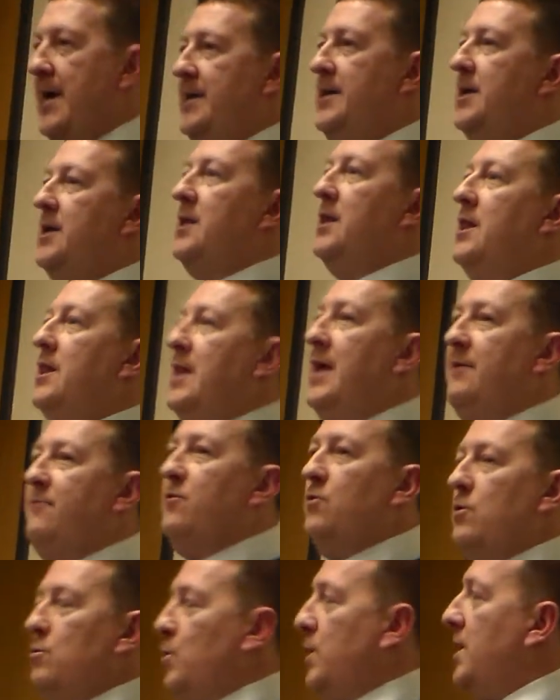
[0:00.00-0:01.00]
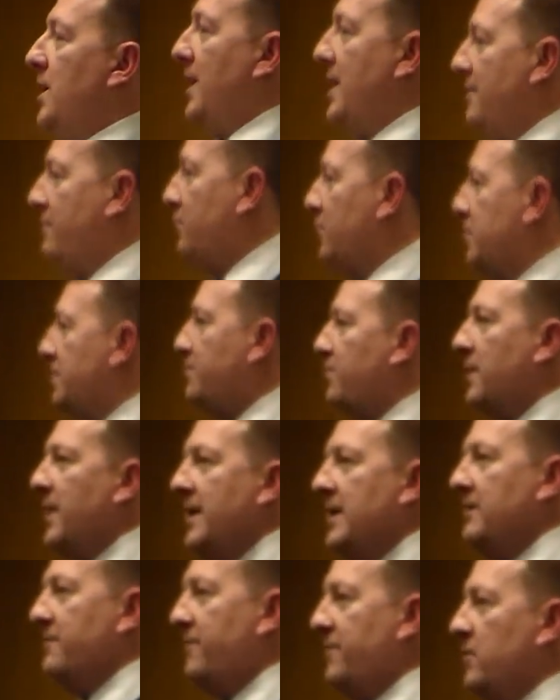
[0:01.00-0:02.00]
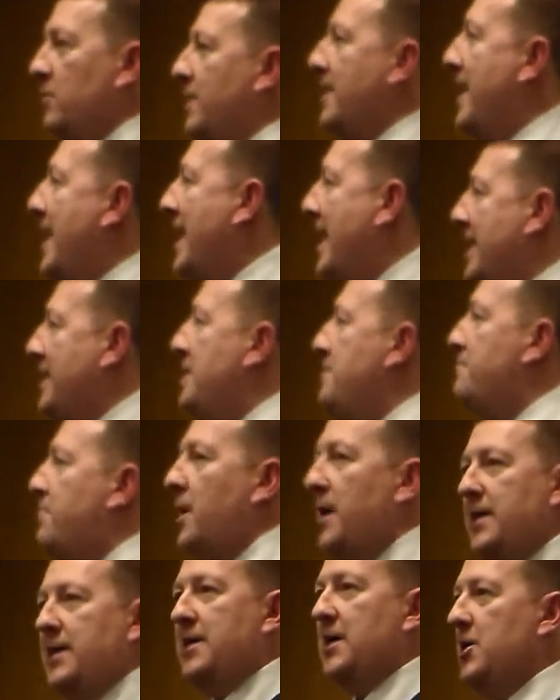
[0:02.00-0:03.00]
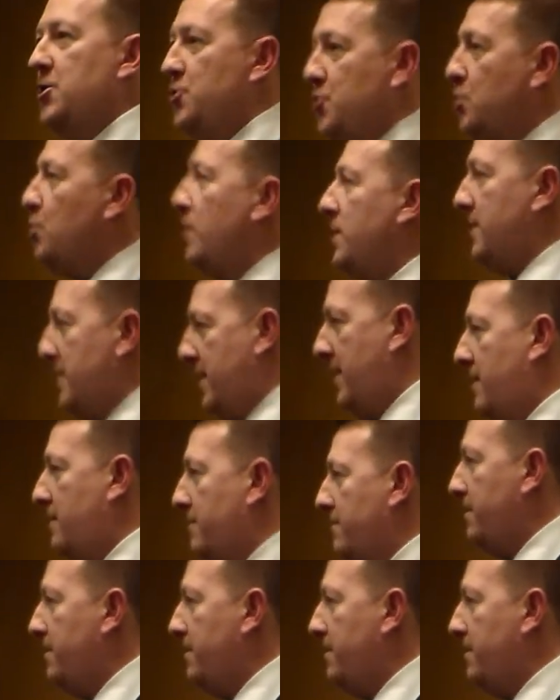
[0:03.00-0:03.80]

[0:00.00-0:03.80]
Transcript: And we leveled the playing field. Anybody can do it now.